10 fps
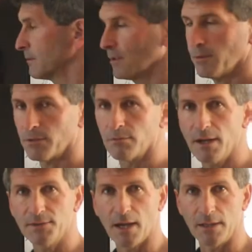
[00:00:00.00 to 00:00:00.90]
You want to
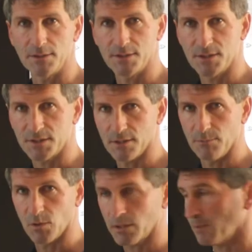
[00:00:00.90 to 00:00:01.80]
write that in a
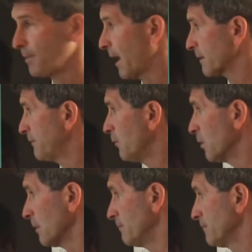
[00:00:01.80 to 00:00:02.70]
more compact form.